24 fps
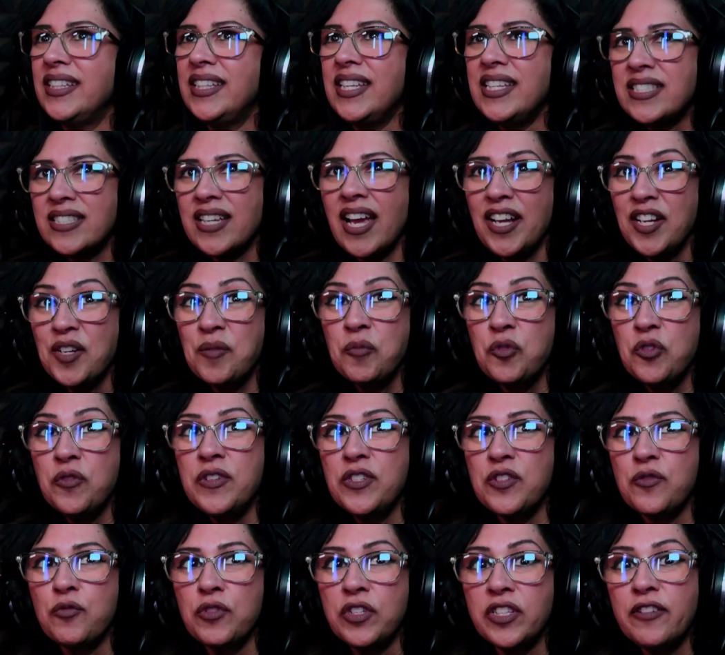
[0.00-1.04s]
These kind of
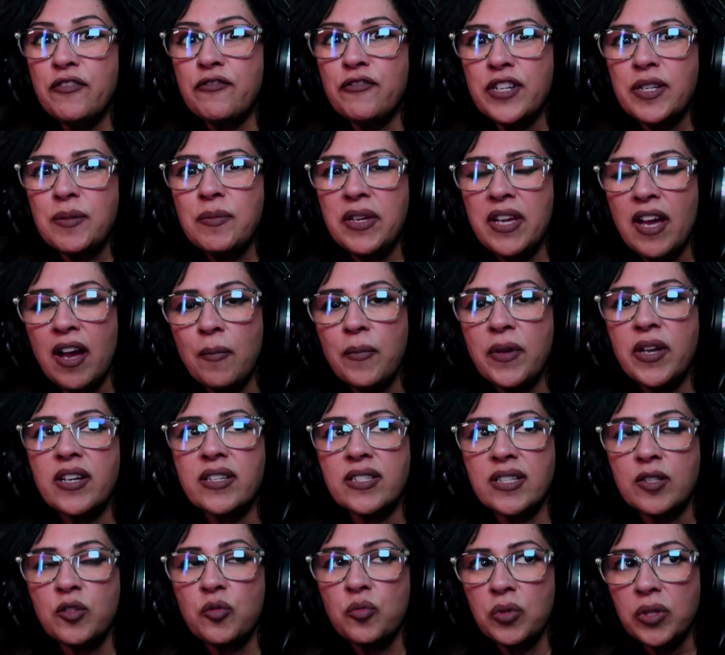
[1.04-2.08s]
movies really freak me out,
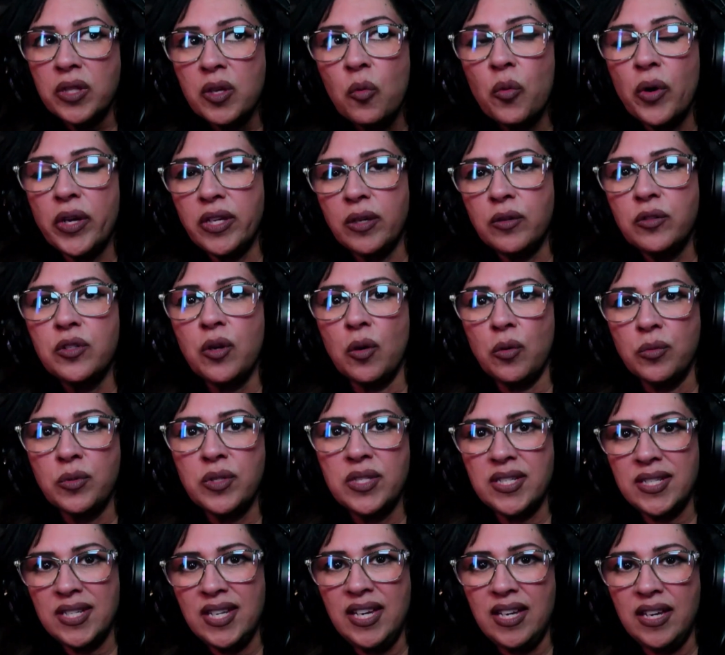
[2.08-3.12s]
because it's really what you
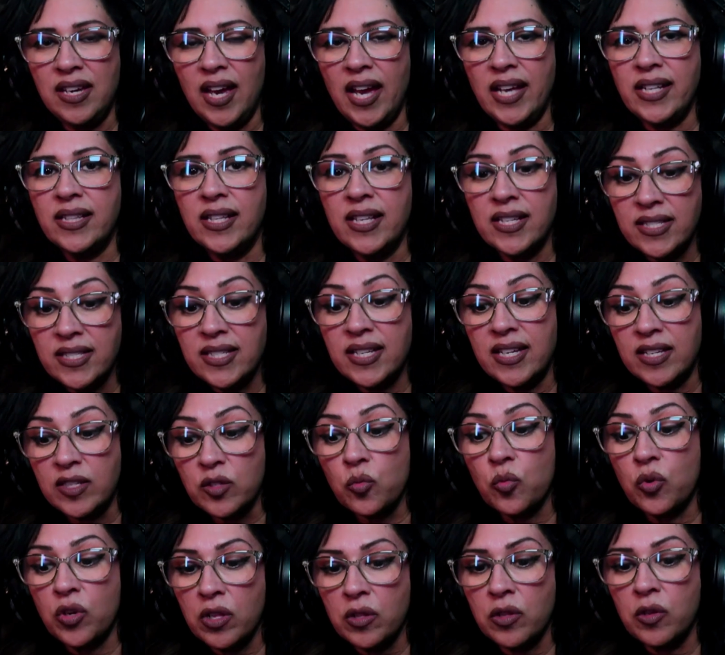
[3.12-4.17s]
don't see. And this
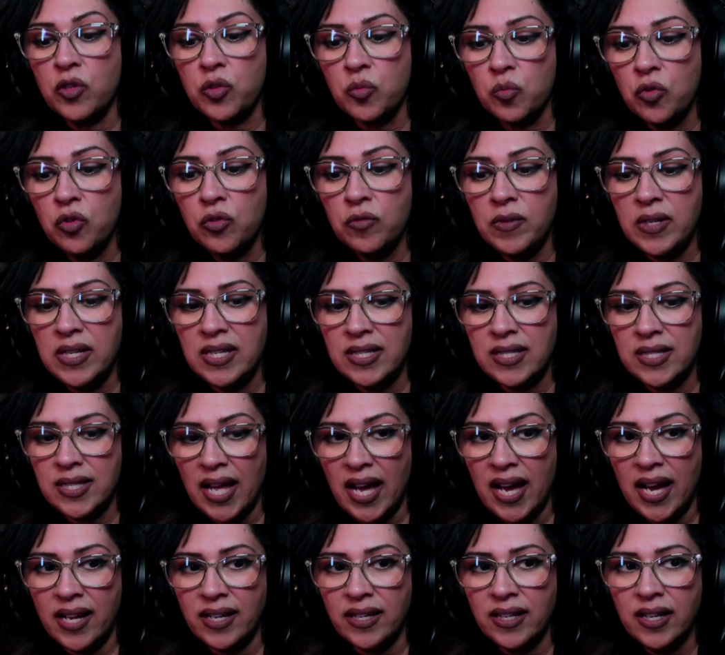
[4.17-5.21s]
is one of those
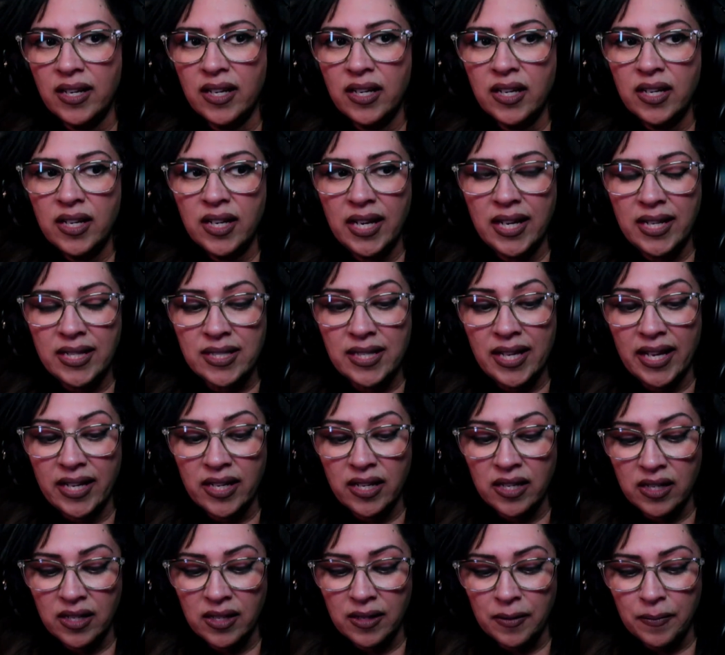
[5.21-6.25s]
movies that it's
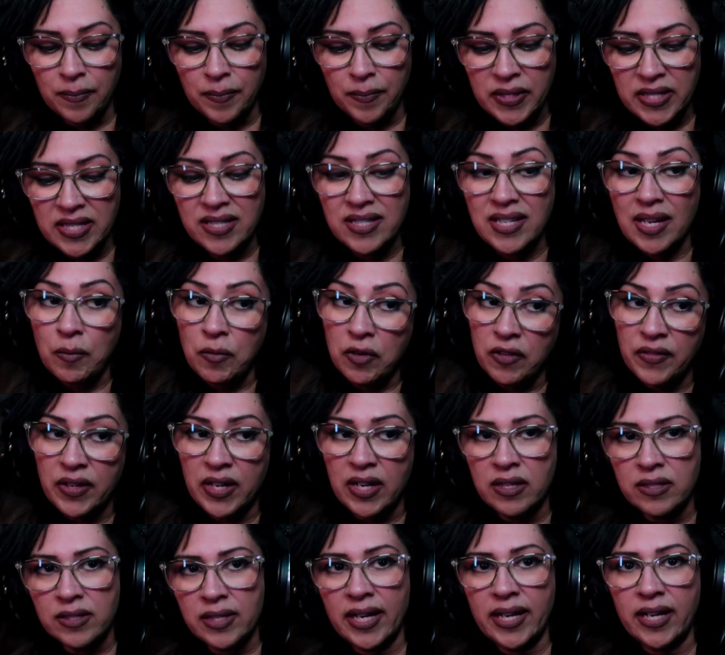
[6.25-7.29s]
like some
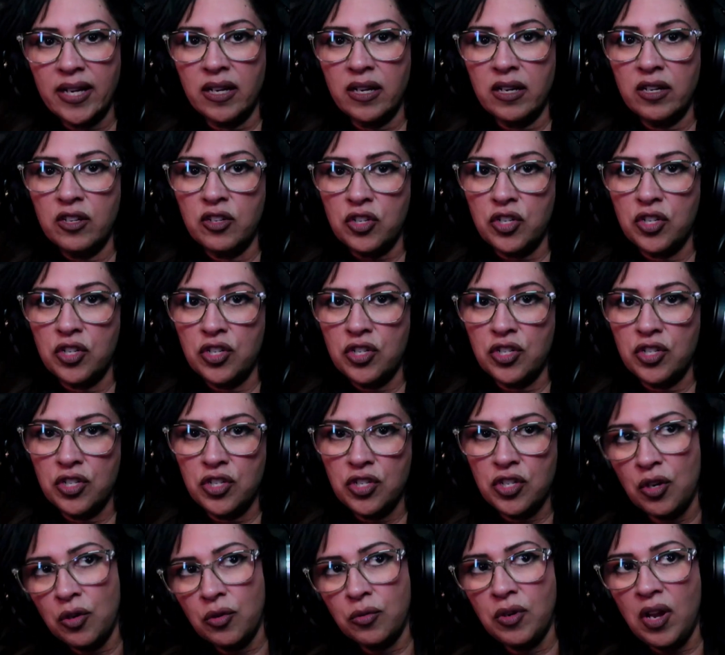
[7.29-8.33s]
of it is like a
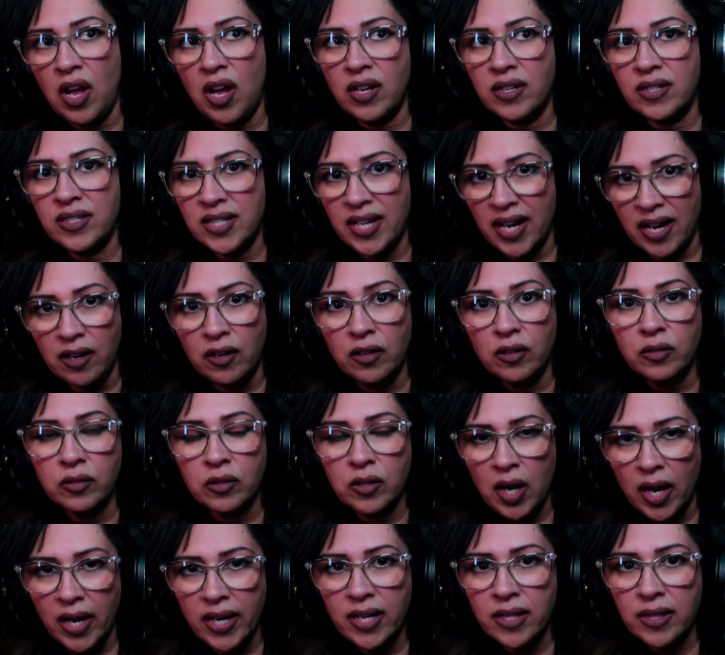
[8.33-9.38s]
show not
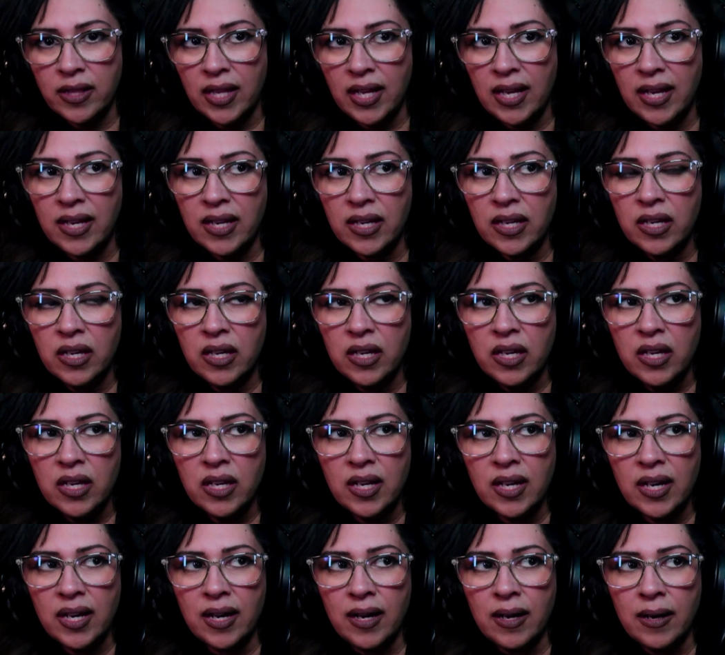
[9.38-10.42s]
tell kind of thing,
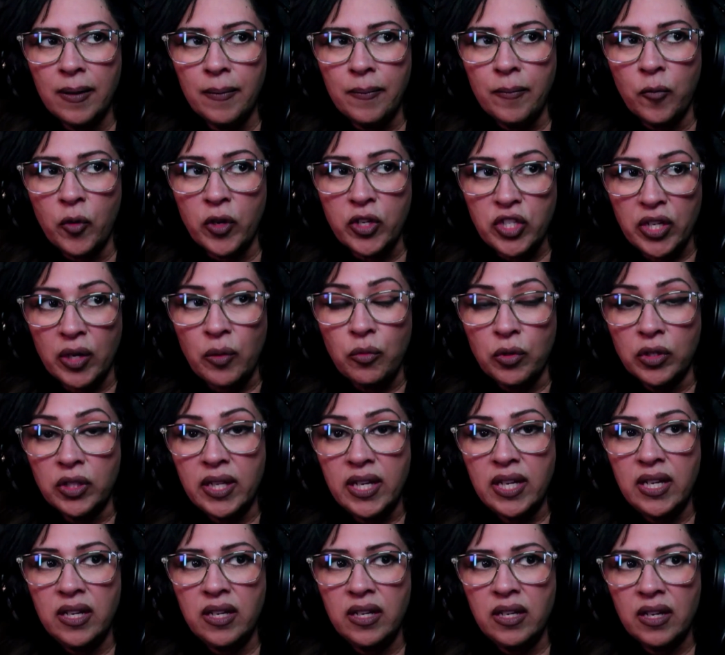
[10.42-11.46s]
which I
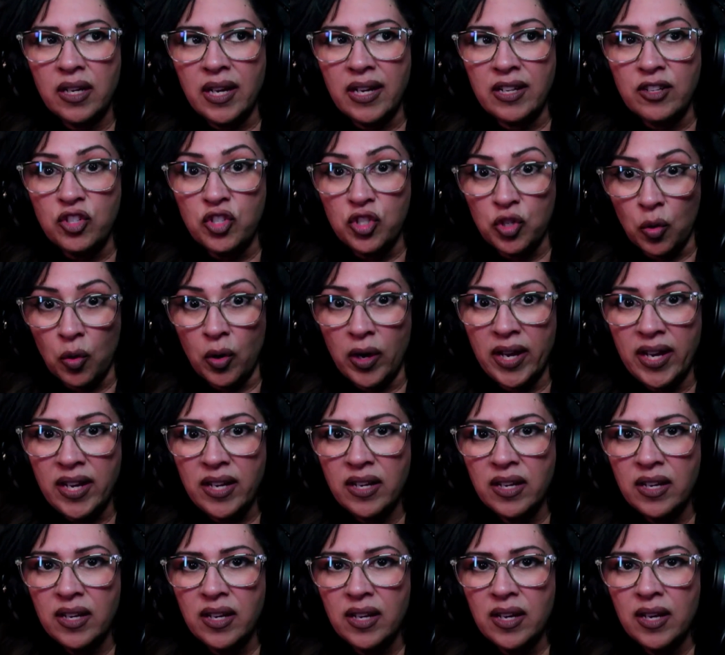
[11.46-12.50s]
really
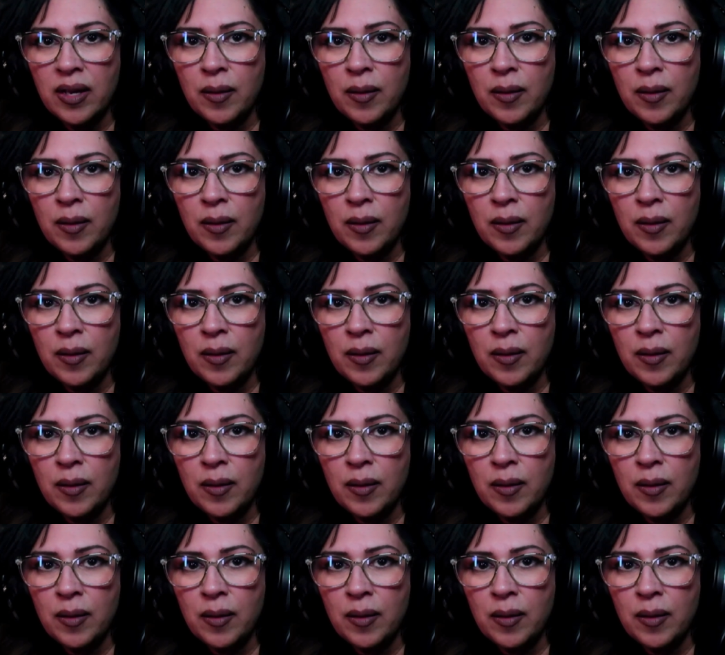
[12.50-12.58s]
enjoy.